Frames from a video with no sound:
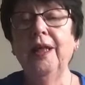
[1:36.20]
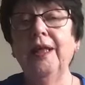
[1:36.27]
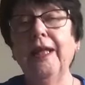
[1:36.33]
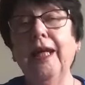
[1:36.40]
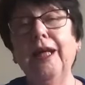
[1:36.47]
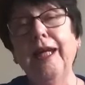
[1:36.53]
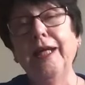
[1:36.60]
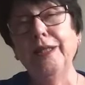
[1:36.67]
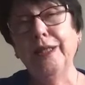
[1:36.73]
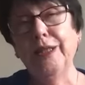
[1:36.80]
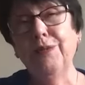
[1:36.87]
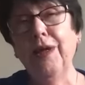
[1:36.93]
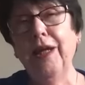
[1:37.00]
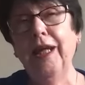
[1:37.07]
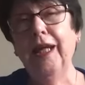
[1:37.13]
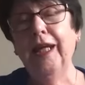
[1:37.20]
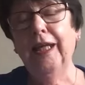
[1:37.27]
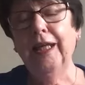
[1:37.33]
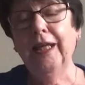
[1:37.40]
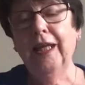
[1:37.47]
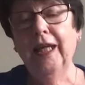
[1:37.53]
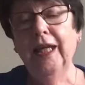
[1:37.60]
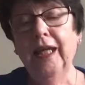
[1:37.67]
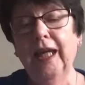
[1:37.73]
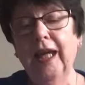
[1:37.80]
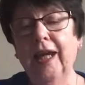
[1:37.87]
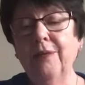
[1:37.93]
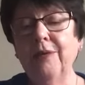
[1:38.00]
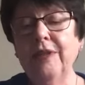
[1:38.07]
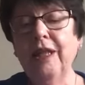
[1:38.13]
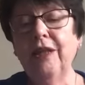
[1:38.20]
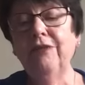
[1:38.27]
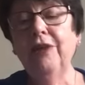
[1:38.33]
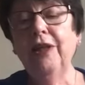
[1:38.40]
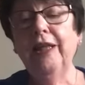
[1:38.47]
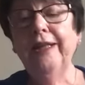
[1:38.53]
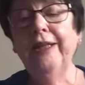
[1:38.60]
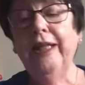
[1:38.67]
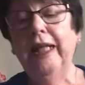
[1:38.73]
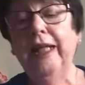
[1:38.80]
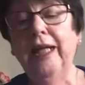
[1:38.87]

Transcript: Now, last week, I was given a little